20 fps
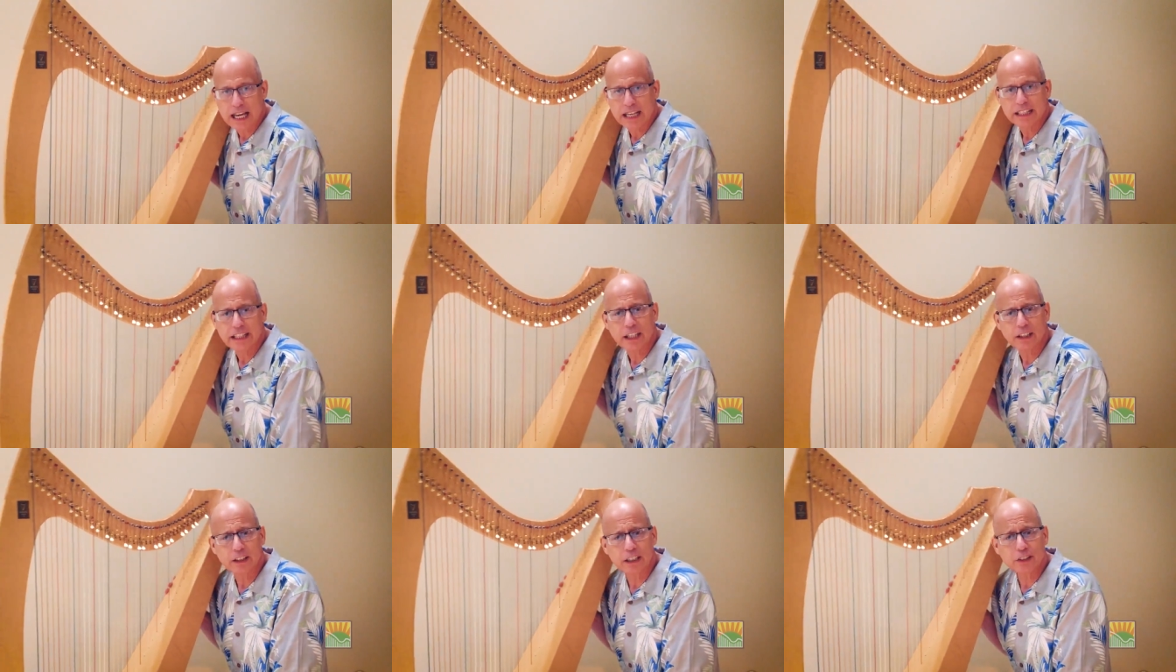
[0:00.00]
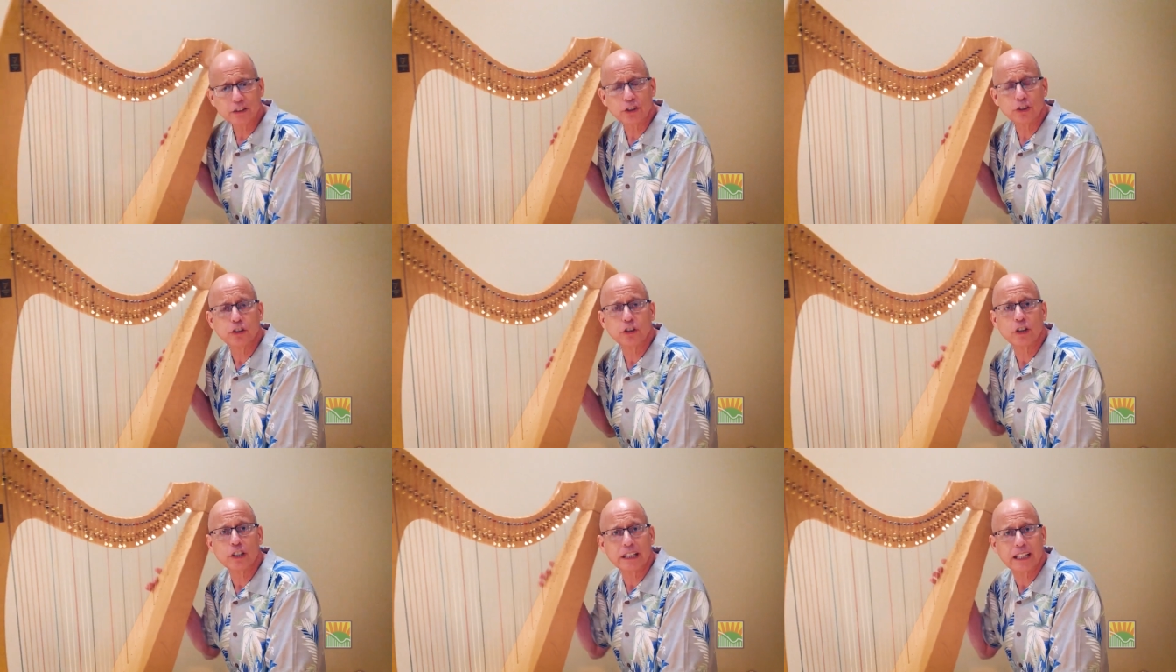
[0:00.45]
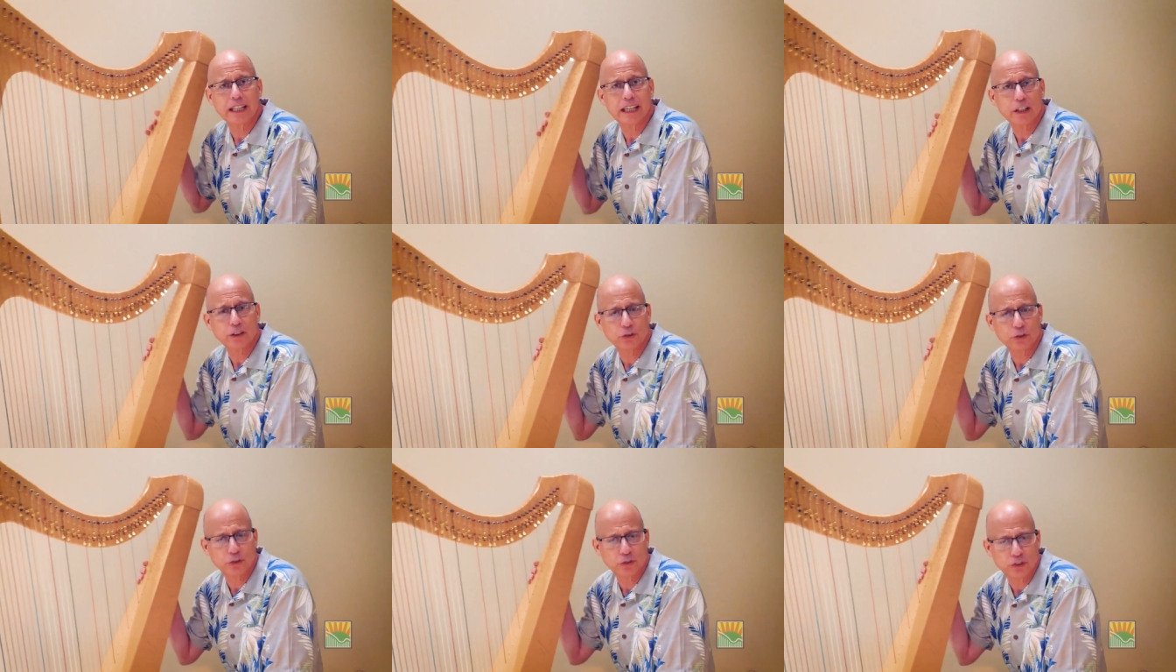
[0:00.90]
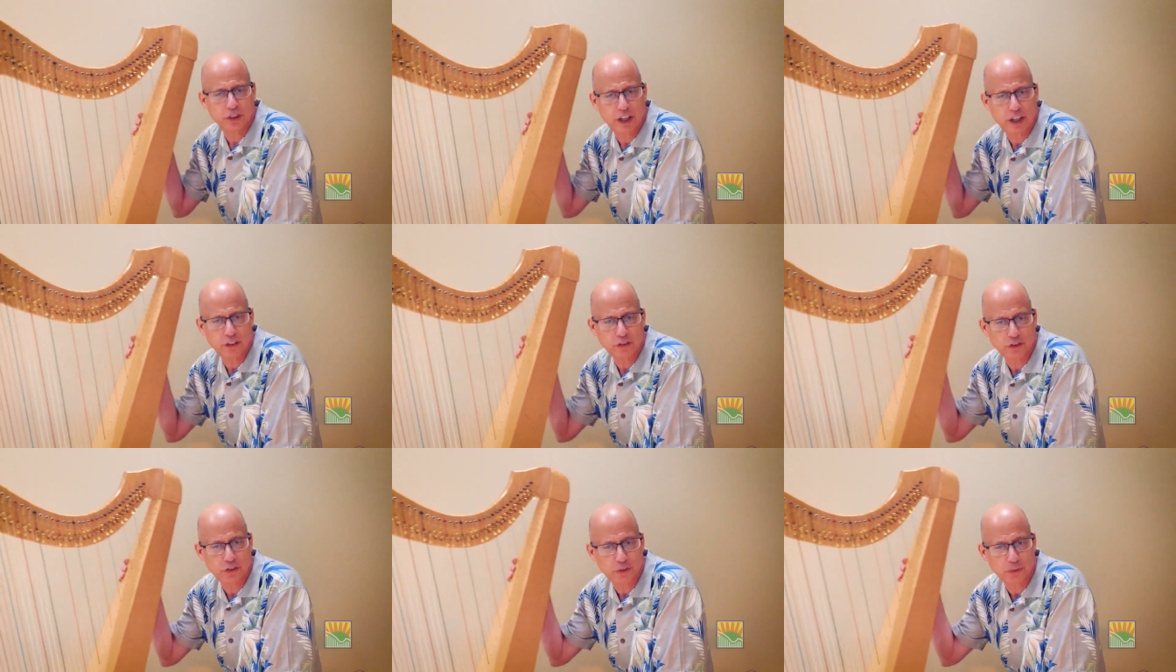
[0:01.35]
Now let's look at
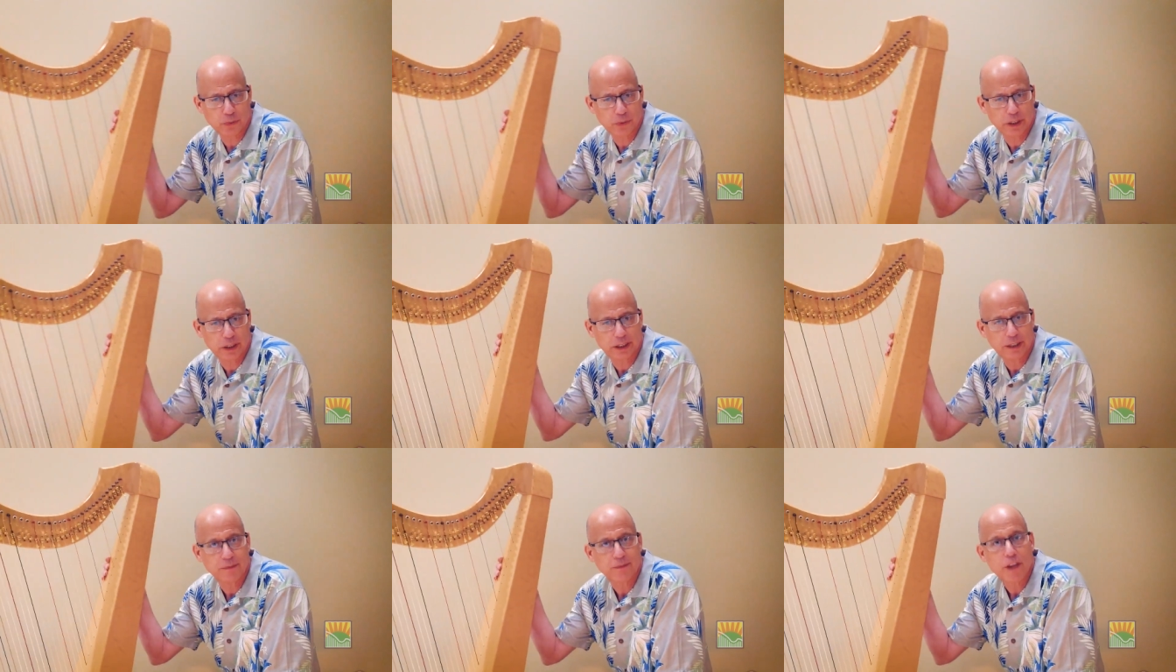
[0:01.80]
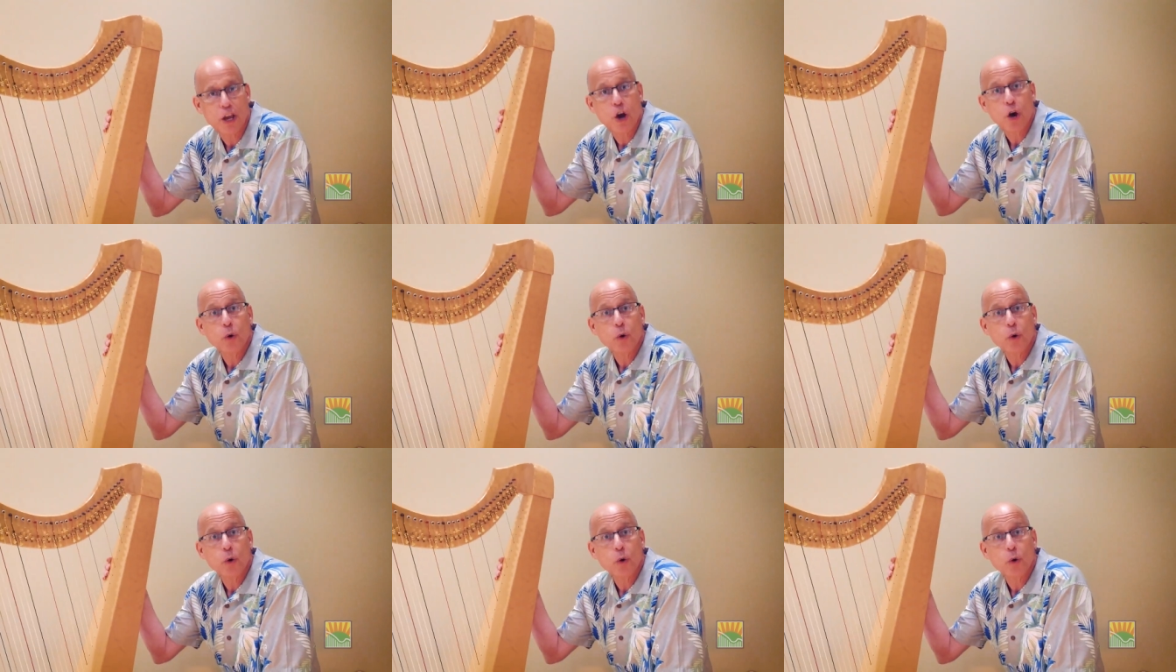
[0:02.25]
exercise three.